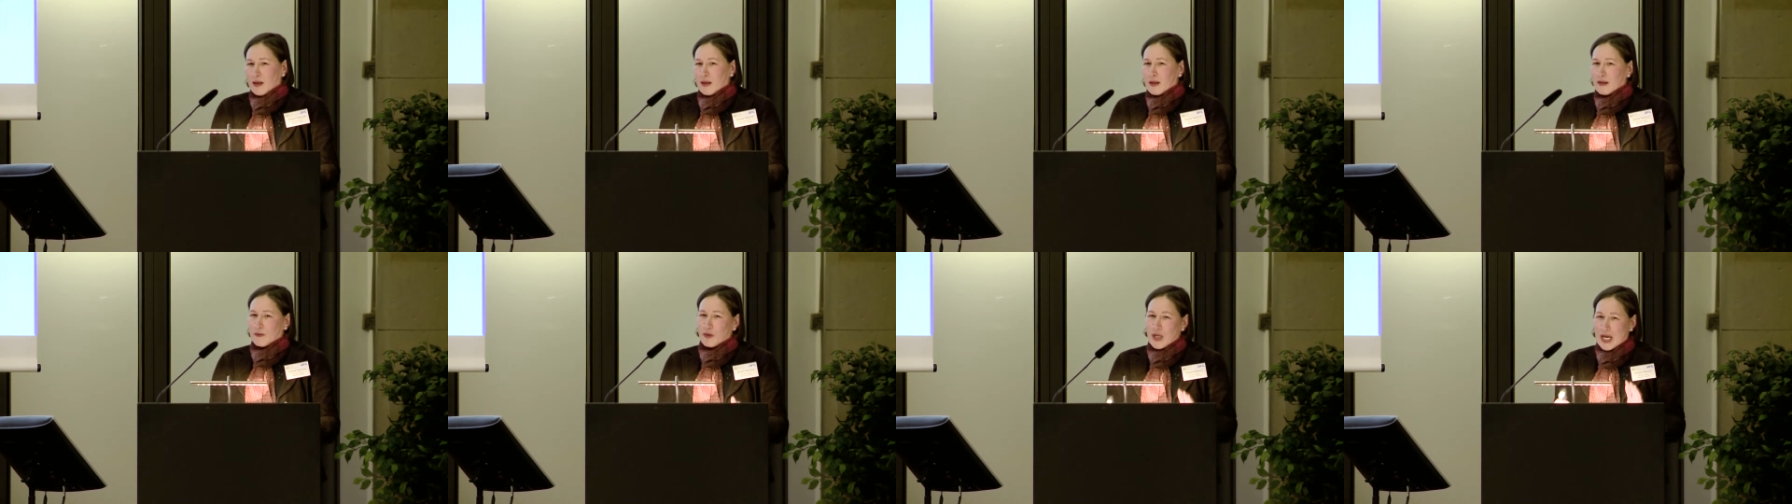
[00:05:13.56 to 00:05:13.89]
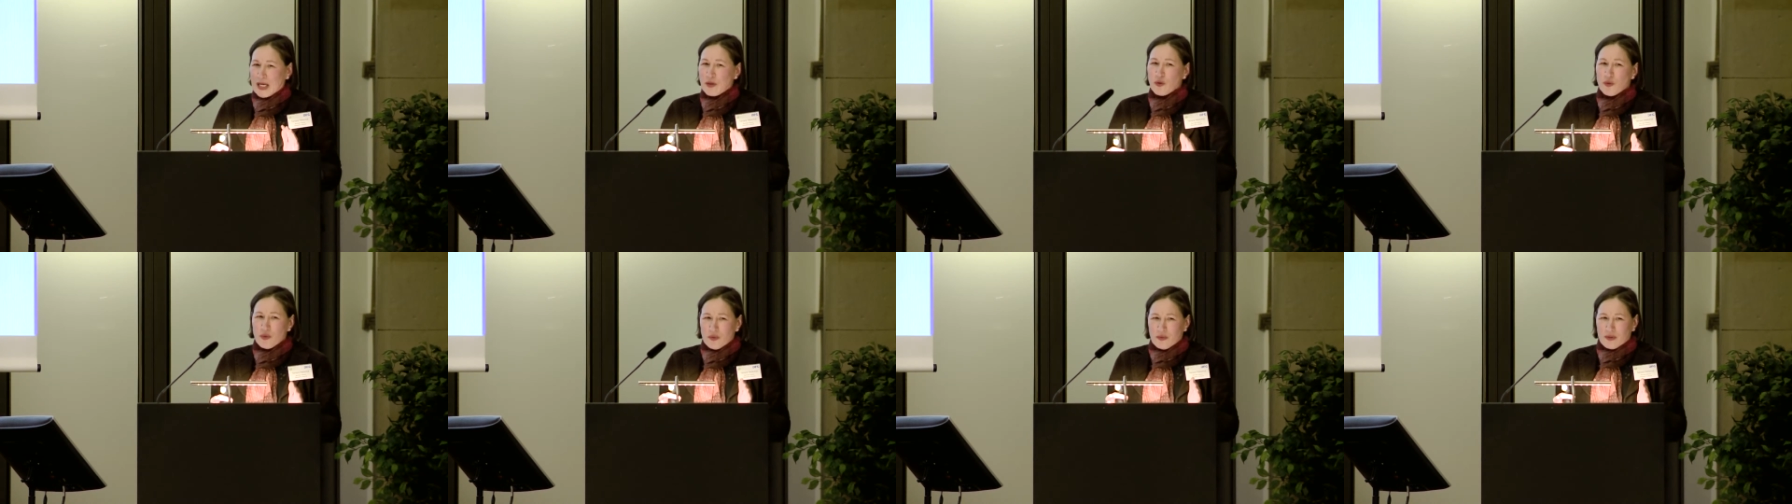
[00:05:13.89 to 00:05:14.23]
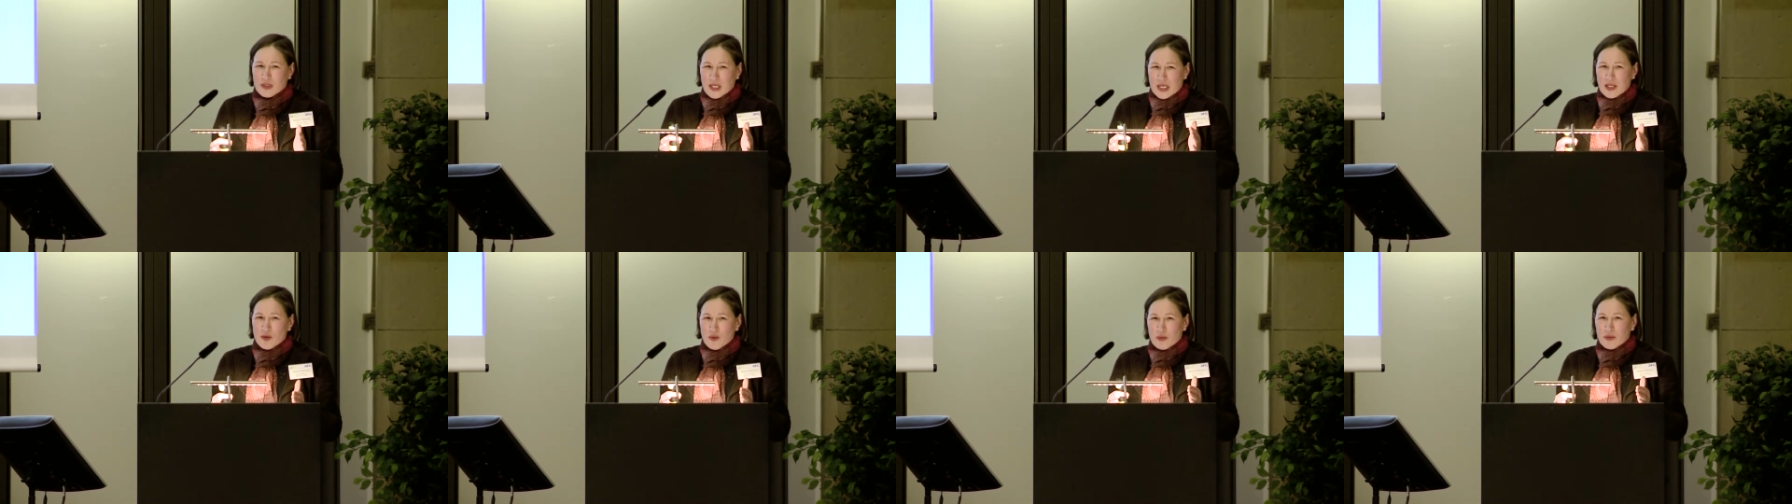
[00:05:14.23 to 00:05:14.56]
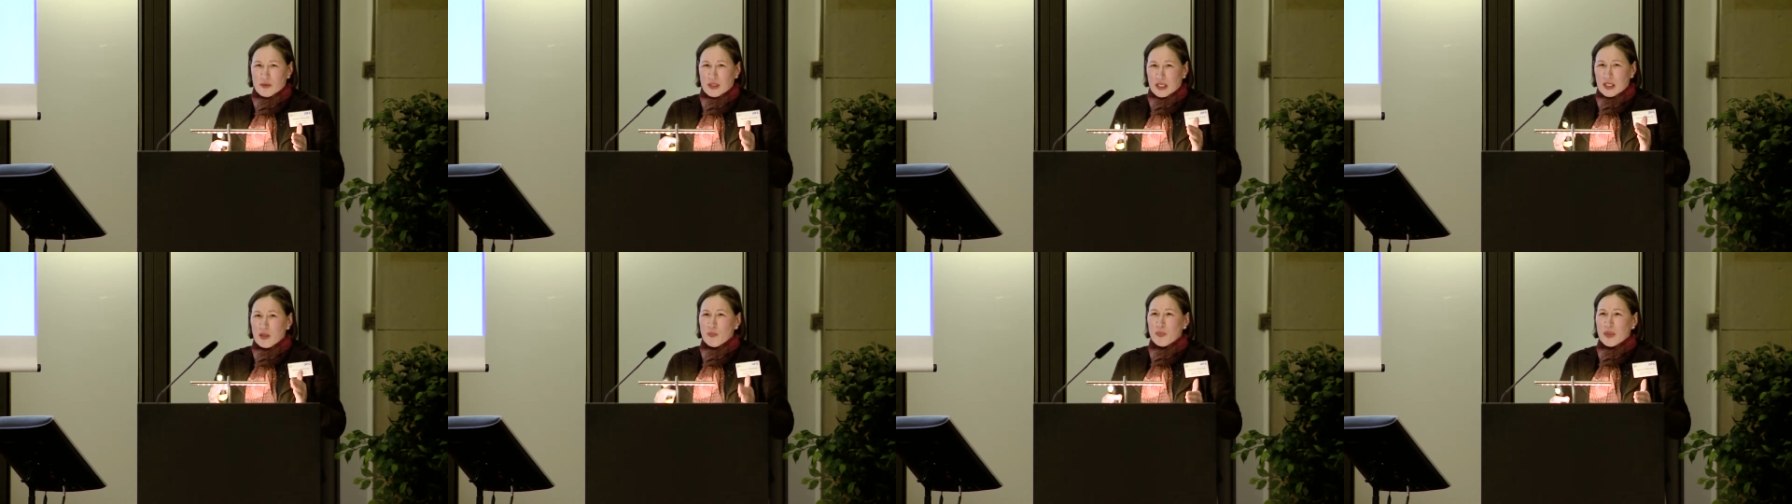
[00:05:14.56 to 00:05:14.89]
I would like to take you a
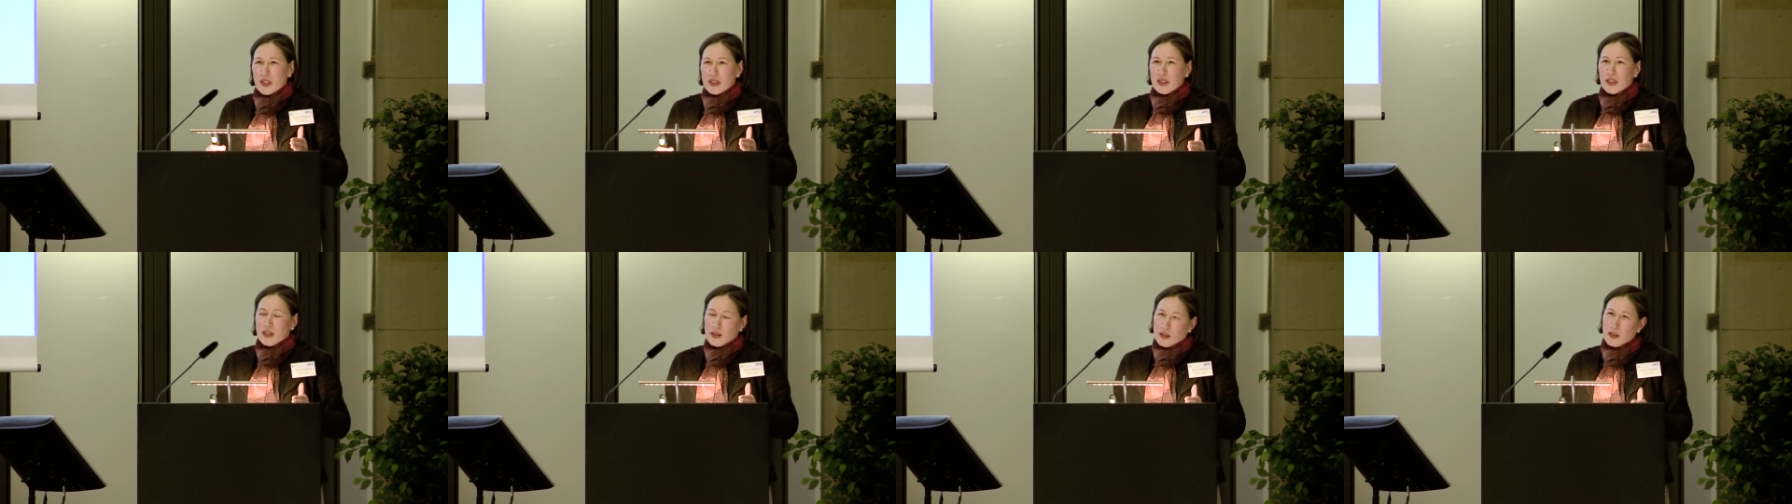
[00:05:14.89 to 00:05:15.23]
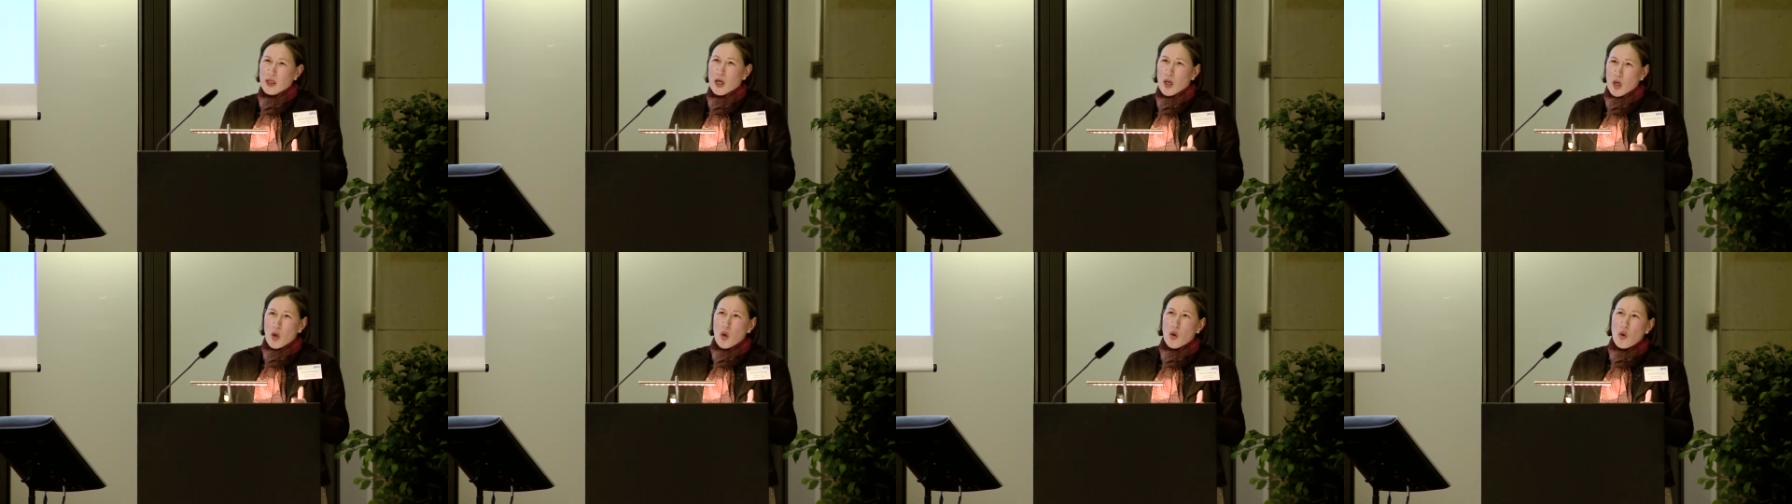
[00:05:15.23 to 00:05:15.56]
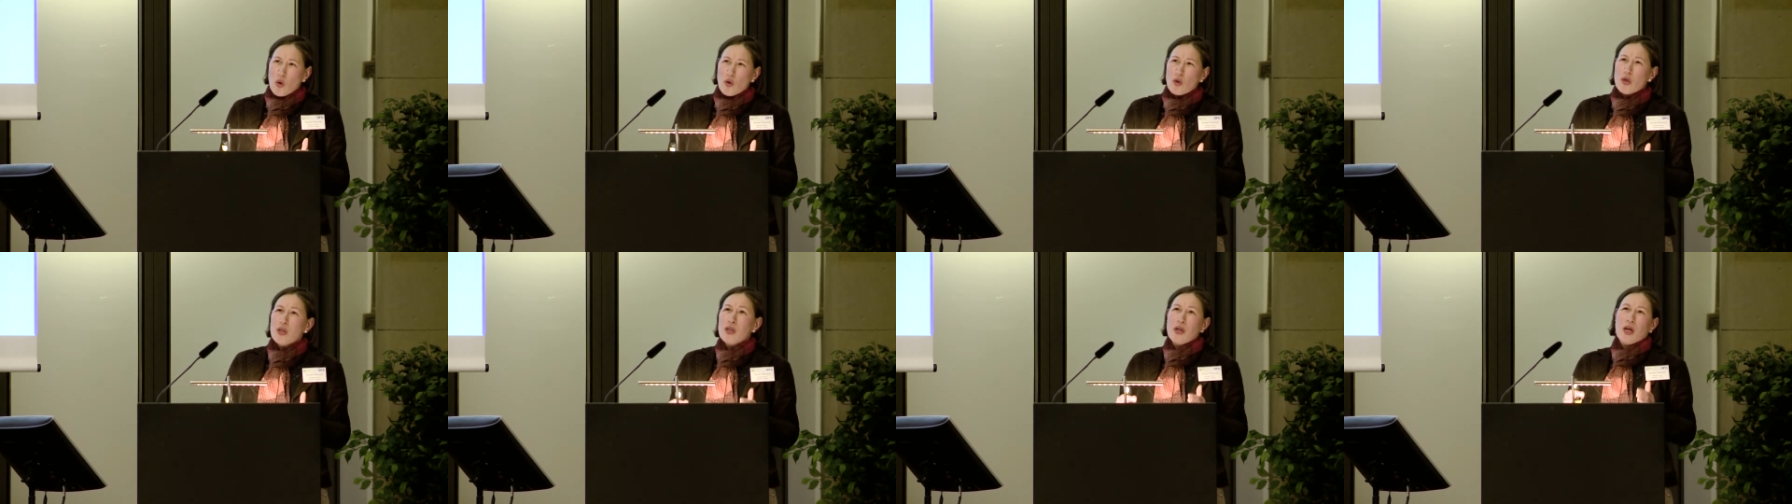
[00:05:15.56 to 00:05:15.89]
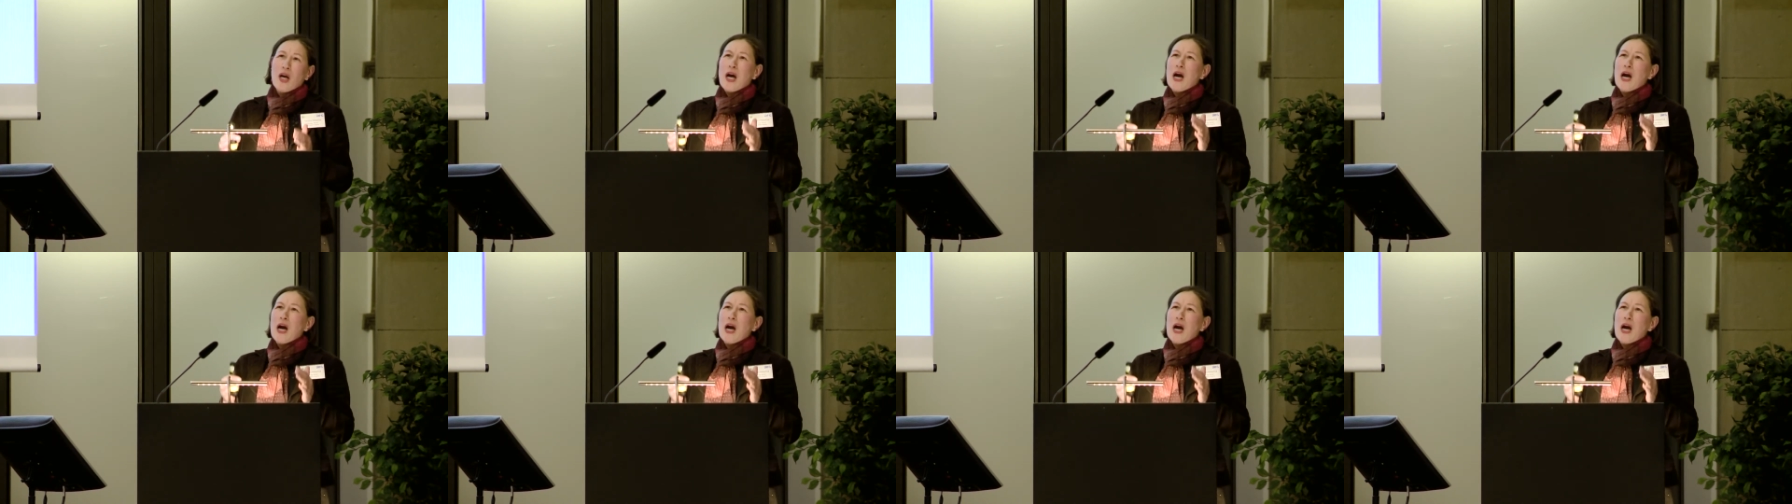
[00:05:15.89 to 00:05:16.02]
little bit along